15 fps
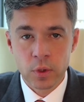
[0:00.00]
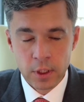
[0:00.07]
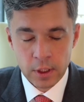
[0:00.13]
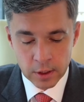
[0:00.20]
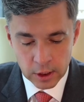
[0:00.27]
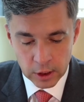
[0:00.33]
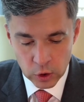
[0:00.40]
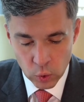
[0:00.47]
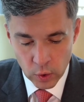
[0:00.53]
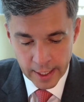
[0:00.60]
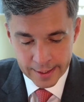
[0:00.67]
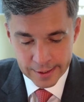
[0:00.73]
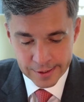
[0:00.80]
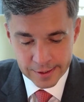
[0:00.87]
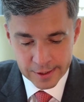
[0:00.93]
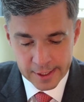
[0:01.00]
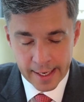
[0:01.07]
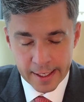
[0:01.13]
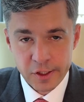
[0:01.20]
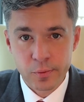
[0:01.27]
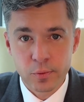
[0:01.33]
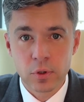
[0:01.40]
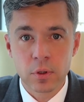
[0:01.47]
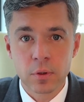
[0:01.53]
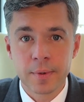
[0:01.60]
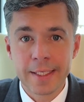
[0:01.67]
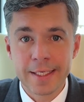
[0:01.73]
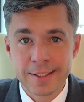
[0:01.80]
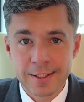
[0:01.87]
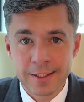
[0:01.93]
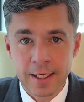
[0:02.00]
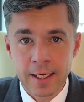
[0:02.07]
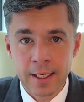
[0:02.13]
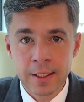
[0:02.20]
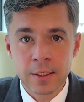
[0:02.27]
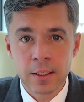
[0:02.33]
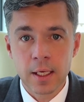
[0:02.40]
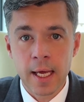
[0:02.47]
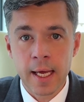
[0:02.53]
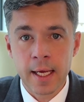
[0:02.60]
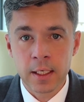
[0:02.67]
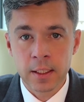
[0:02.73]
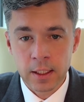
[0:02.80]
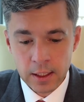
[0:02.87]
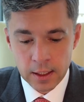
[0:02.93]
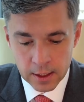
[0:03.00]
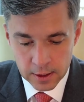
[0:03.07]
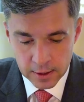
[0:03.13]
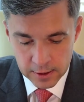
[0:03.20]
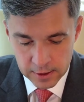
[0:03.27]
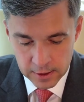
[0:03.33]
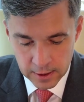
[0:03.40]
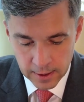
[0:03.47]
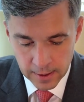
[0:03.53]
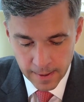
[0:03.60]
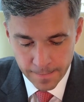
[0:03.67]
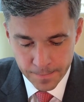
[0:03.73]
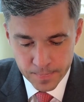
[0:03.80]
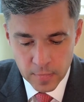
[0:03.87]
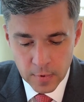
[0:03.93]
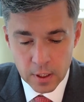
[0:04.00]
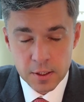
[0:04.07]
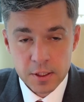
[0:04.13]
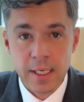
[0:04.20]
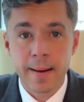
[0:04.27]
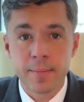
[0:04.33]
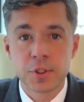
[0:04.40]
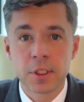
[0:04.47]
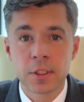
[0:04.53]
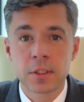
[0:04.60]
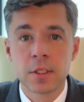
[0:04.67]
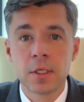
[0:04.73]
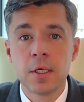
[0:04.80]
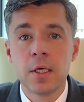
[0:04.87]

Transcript: within the U.S. taxable estate and is subject